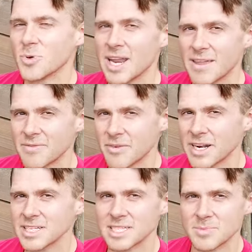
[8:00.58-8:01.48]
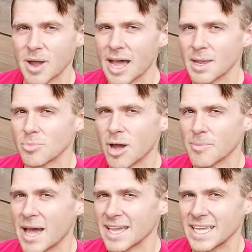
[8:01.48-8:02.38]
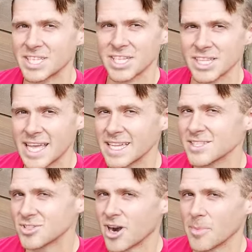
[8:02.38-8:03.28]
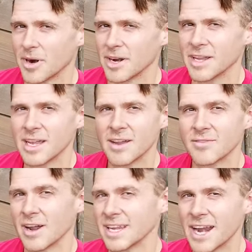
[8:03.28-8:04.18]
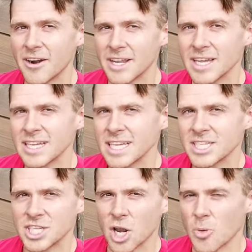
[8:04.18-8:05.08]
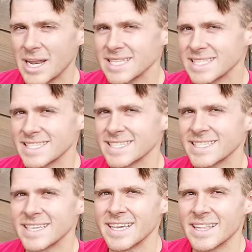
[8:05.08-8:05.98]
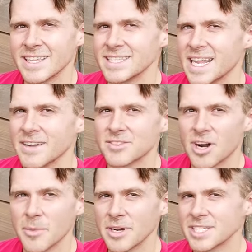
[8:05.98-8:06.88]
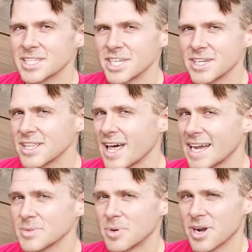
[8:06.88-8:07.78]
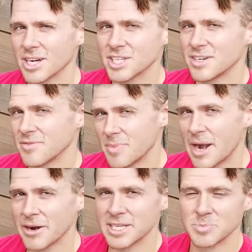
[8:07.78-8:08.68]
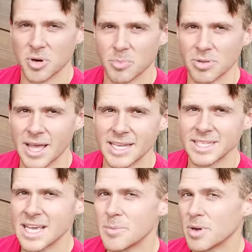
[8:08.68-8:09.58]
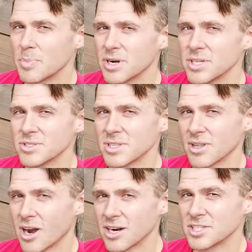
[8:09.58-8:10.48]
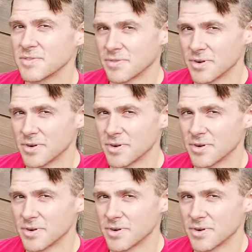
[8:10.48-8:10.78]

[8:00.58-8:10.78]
is when a French spy brought back a Chilean strawberry, Fragaria chiloensis. This native strawberry to Chile lacked production of berries per plant, but produced large